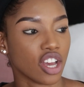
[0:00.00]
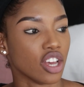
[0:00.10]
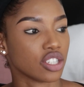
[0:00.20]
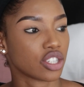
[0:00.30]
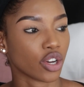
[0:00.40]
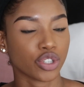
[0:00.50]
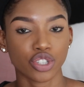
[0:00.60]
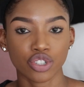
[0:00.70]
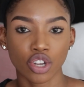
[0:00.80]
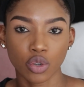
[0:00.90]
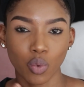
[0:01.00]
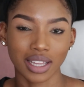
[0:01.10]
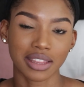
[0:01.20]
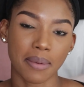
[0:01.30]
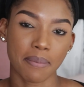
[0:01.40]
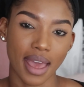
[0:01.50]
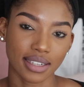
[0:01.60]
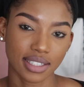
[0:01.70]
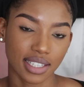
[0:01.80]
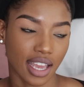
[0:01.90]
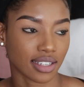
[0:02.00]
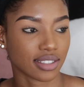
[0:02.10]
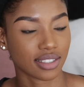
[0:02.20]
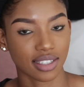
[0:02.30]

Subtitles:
so you do not want the matte, and